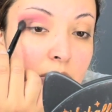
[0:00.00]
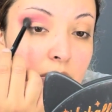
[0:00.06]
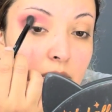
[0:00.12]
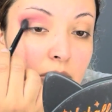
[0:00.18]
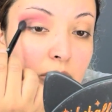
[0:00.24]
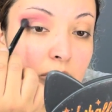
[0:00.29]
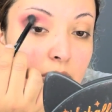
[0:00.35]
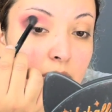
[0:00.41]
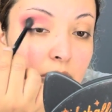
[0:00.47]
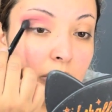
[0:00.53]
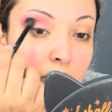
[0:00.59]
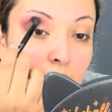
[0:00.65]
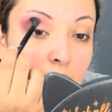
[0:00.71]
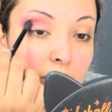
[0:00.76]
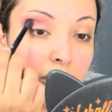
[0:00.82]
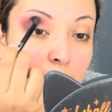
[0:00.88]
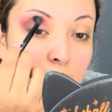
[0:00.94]
just to see if
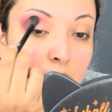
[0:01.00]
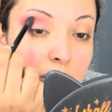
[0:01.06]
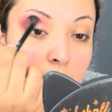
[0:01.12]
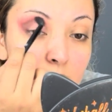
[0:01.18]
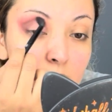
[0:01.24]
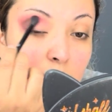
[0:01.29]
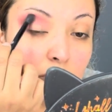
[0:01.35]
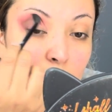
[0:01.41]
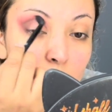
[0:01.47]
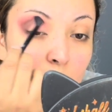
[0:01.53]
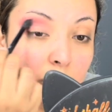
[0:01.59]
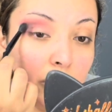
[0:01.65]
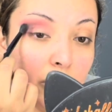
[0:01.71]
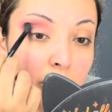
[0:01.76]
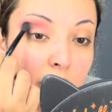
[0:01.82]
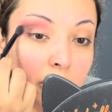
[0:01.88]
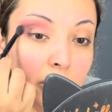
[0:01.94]
I can smoke
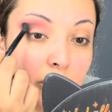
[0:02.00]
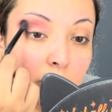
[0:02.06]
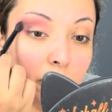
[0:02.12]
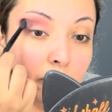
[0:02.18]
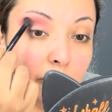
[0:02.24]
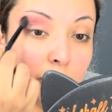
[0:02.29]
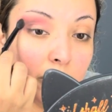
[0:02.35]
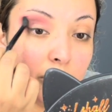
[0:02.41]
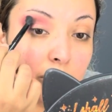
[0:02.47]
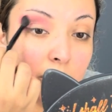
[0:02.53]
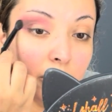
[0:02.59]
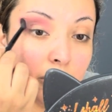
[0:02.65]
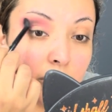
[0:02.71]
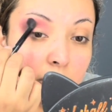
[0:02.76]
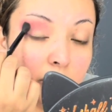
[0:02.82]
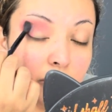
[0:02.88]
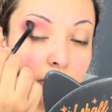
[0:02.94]
it a little bit. I
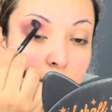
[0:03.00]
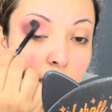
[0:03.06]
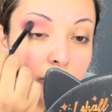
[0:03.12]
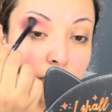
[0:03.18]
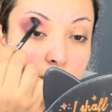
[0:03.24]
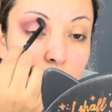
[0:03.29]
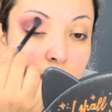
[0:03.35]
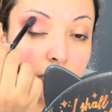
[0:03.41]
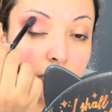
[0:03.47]
don't know.